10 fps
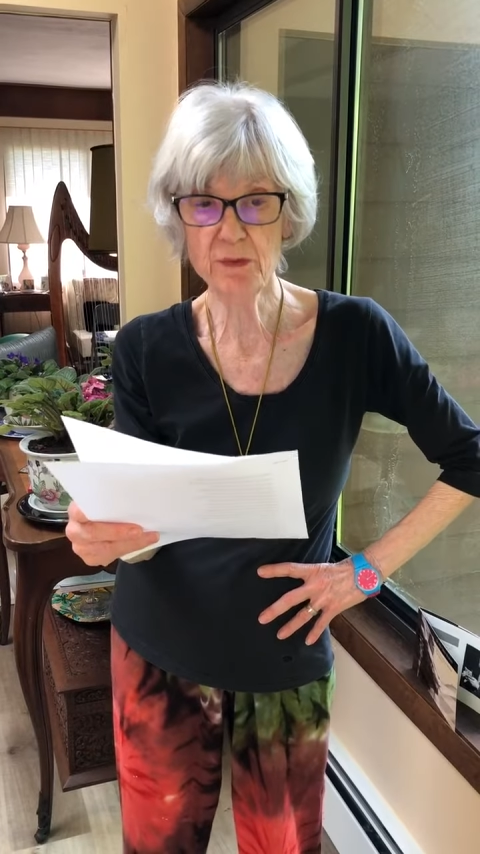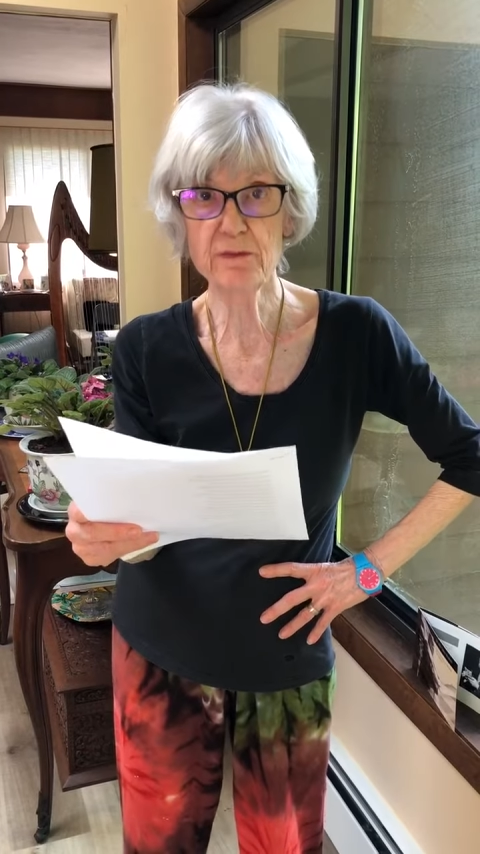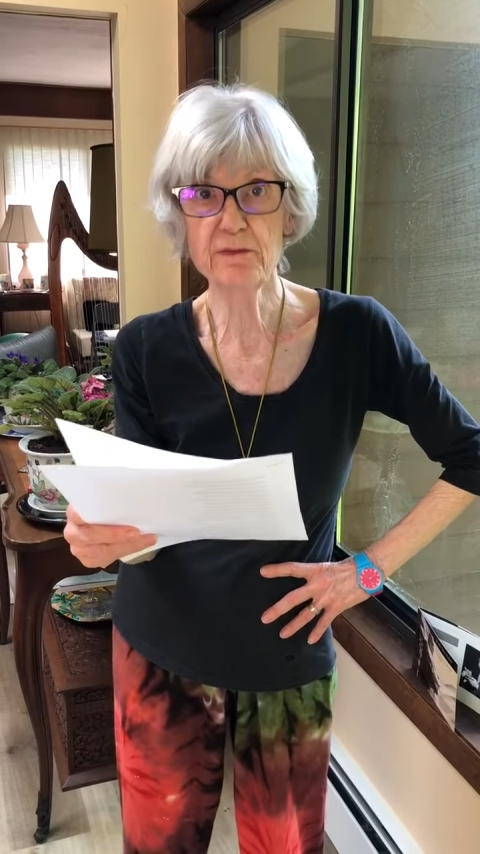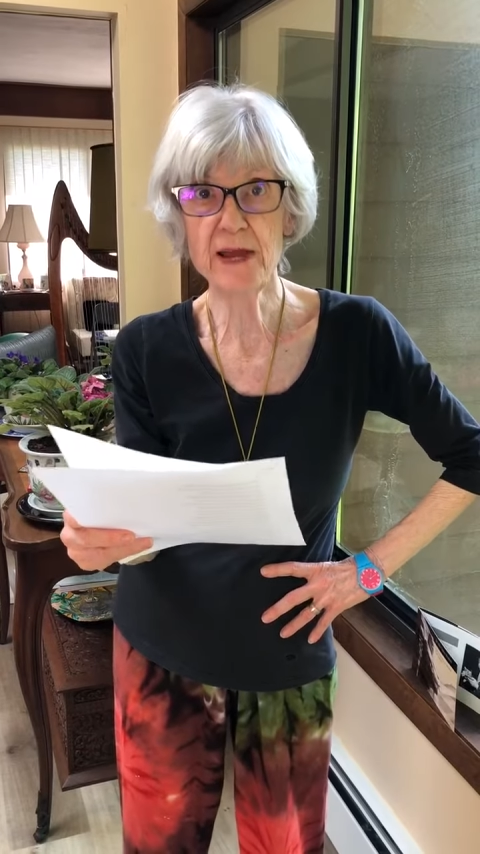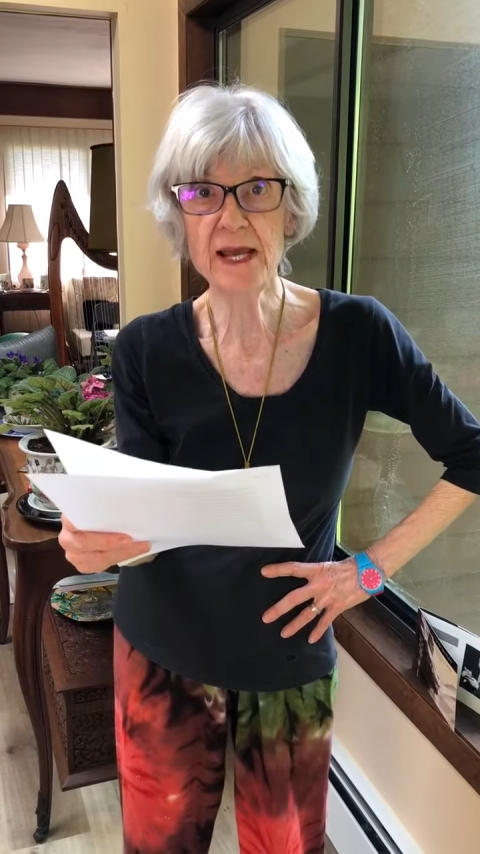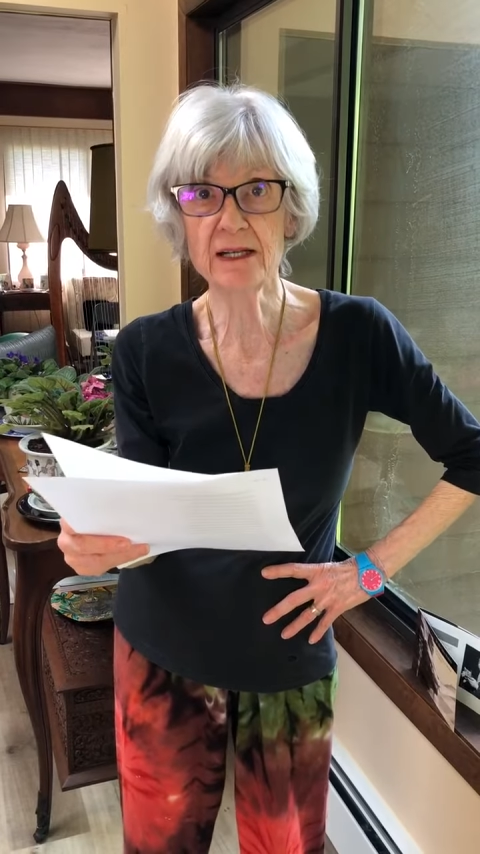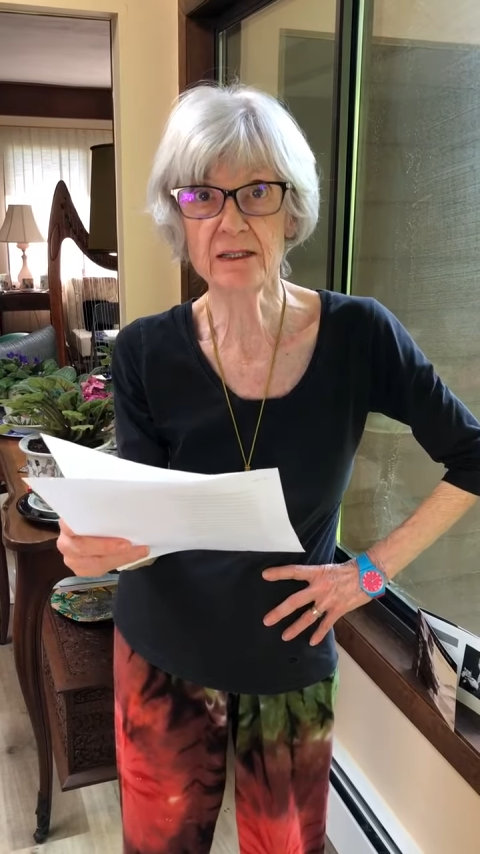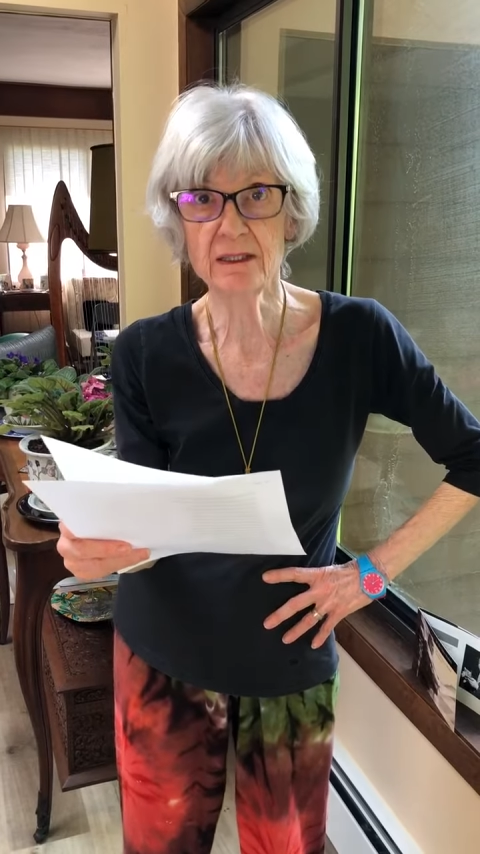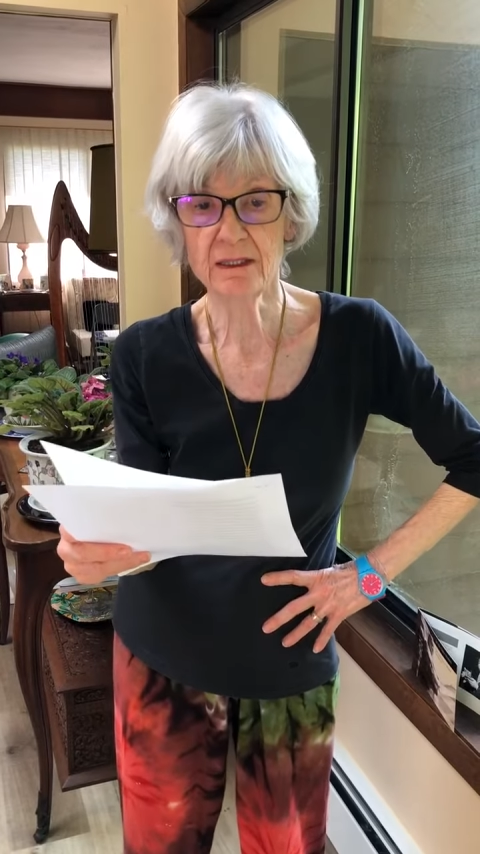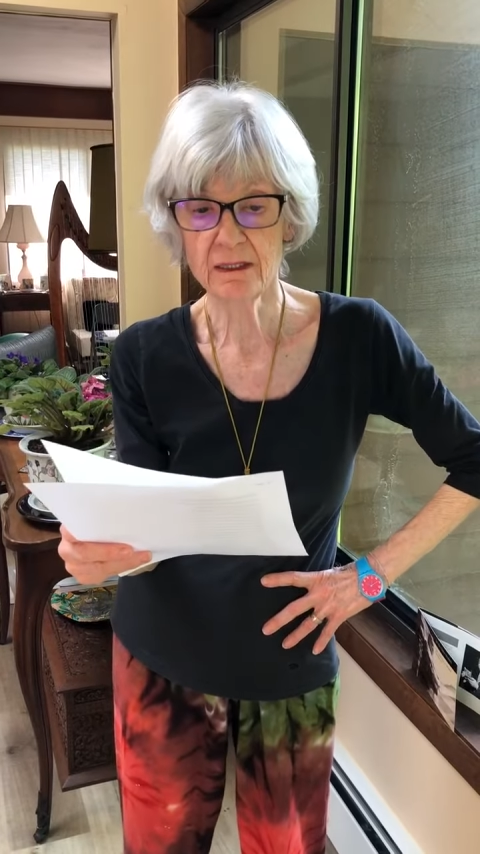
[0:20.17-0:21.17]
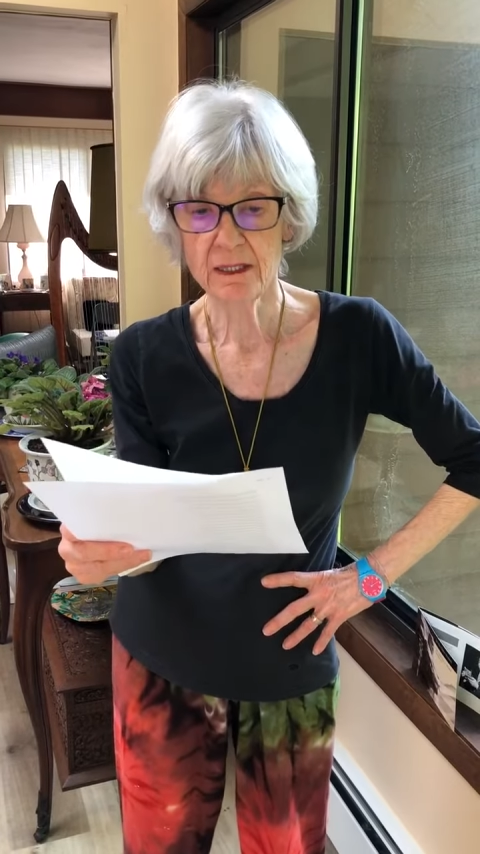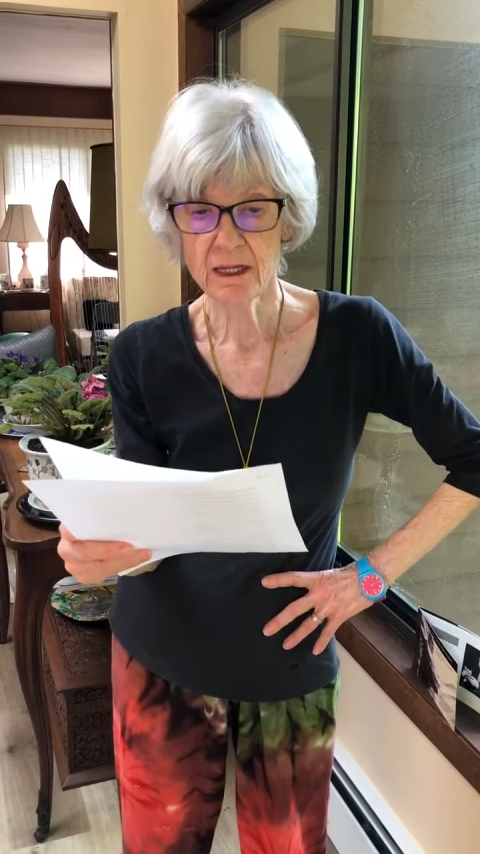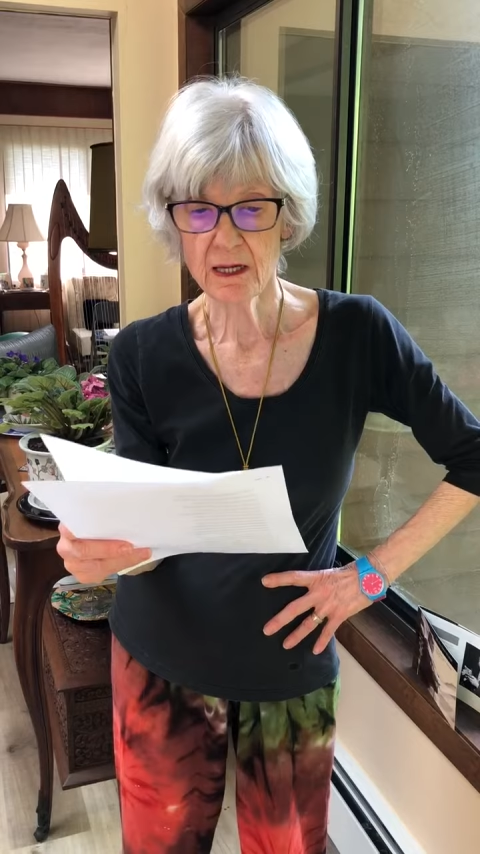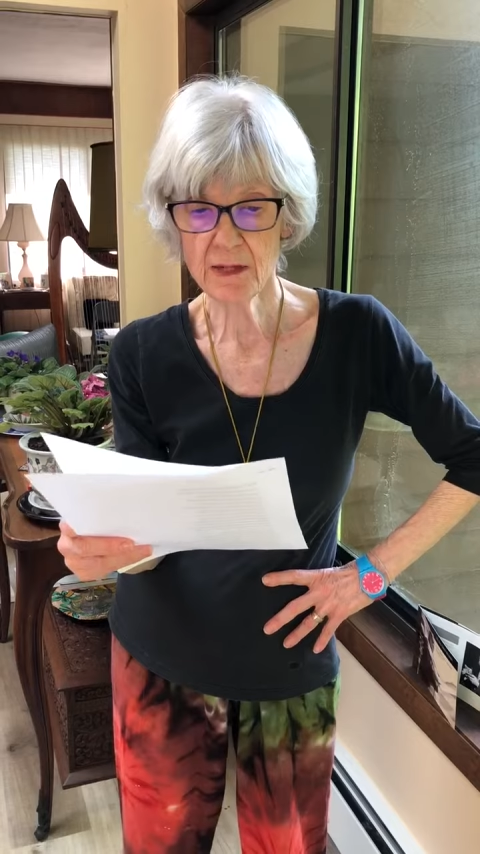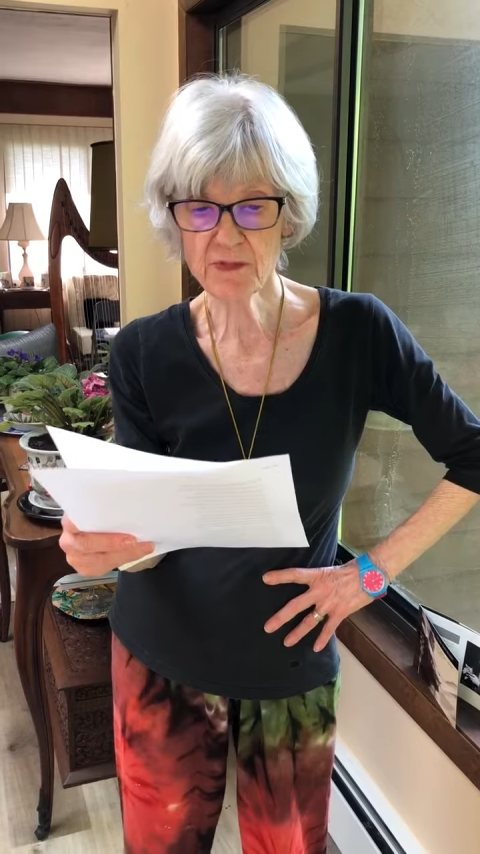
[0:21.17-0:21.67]
will fail,
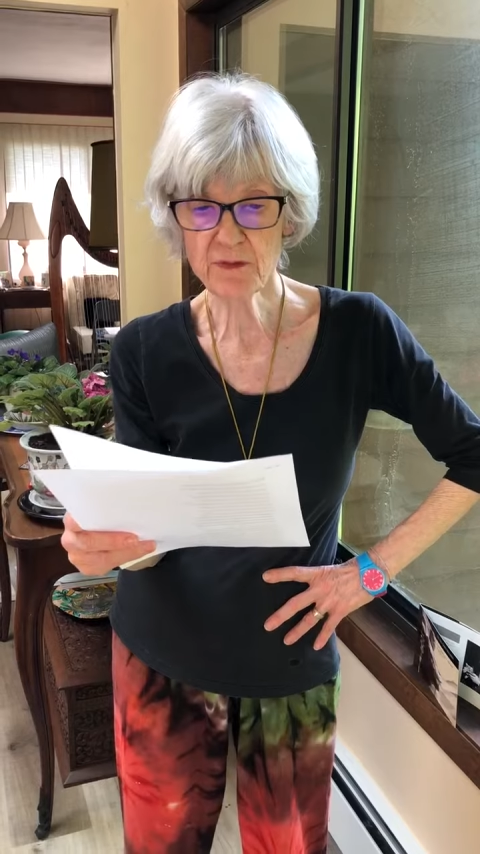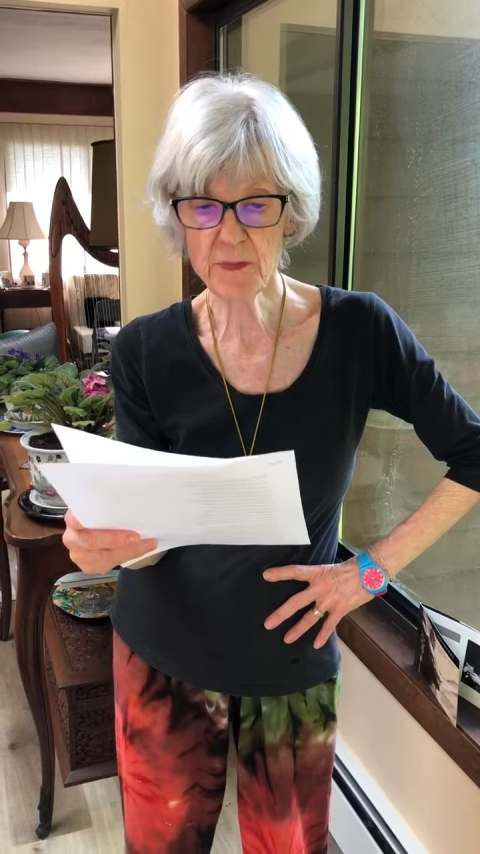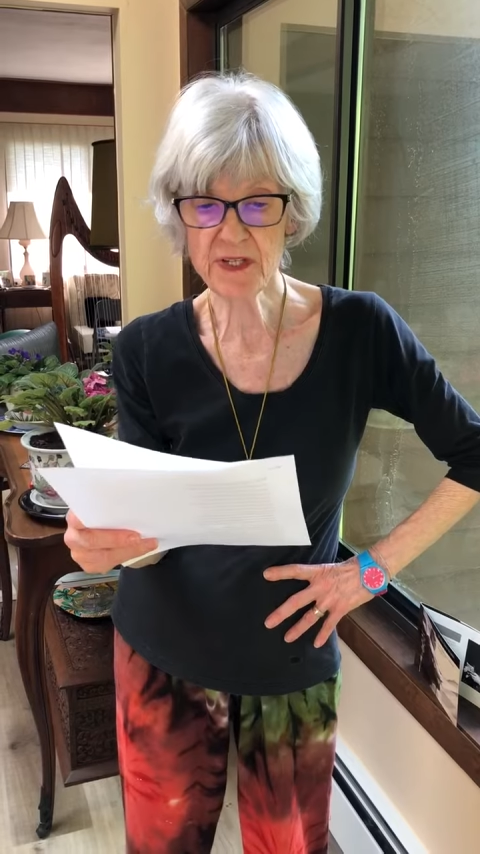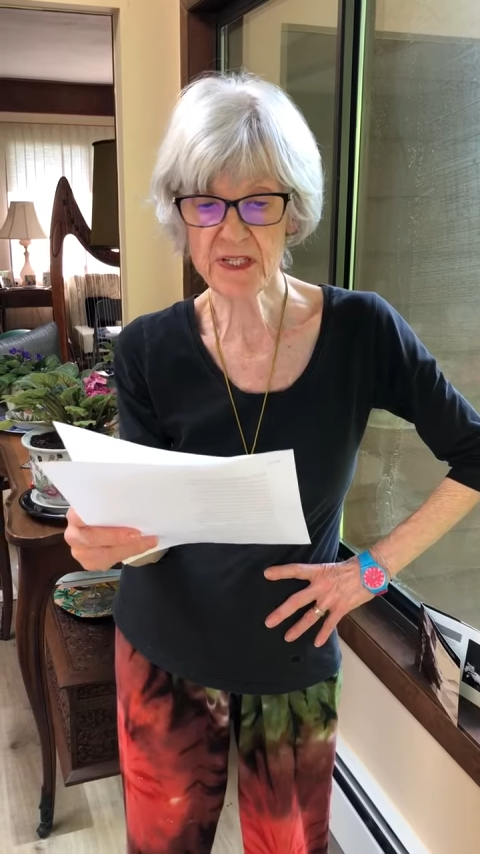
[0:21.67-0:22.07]
comes from a